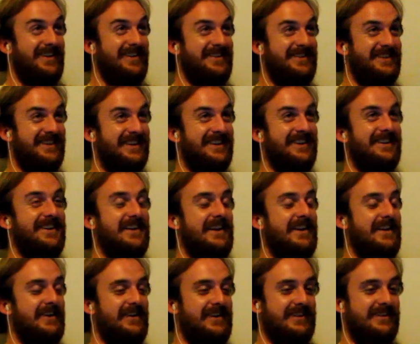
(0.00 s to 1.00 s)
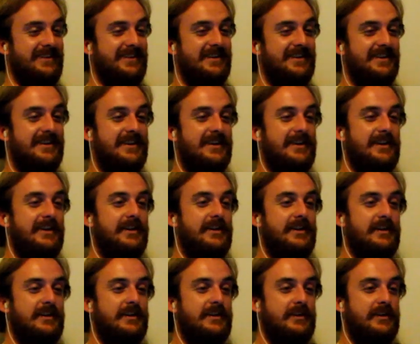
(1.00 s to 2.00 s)
shit. Okay, there it is.
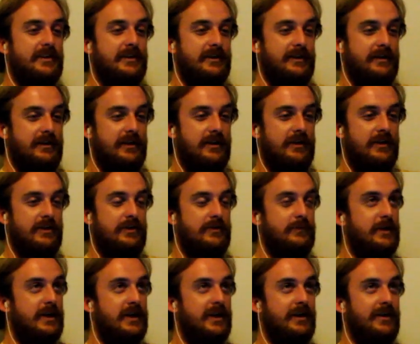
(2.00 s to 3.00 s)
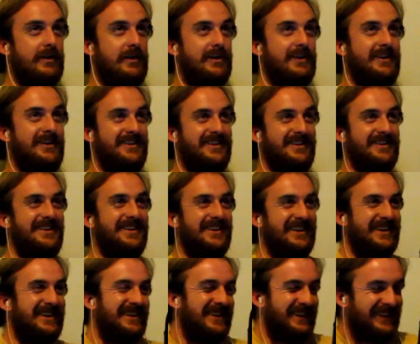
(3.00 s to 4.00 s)
Oh my god.
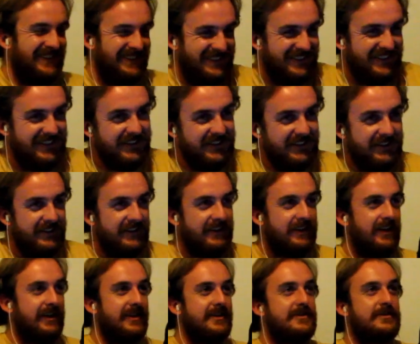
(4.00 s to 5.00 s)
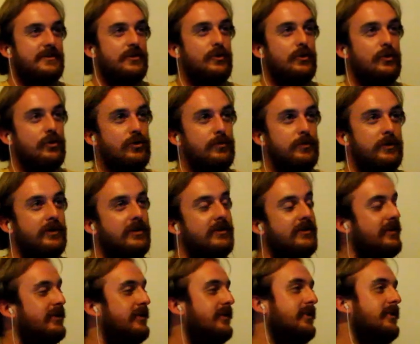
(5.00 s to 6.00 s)
Like Scoob.
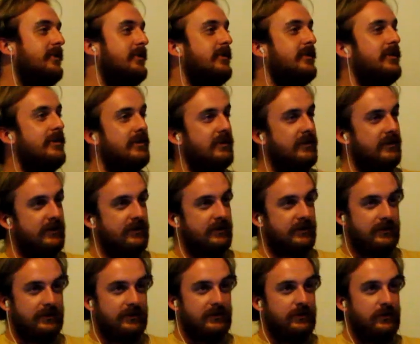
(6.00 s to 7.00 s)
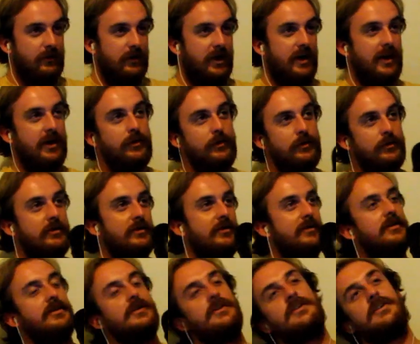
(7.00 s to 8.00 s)
Whoa.
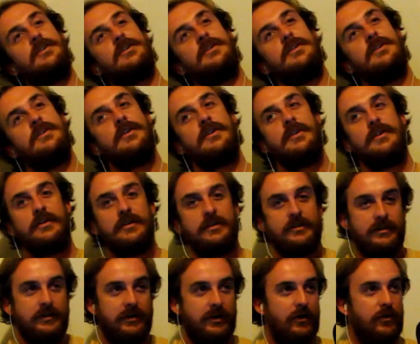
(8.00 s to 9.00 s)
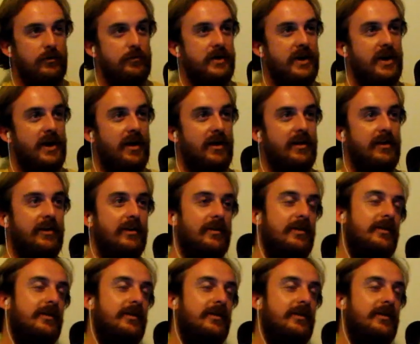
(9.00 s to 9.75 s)
Oh man.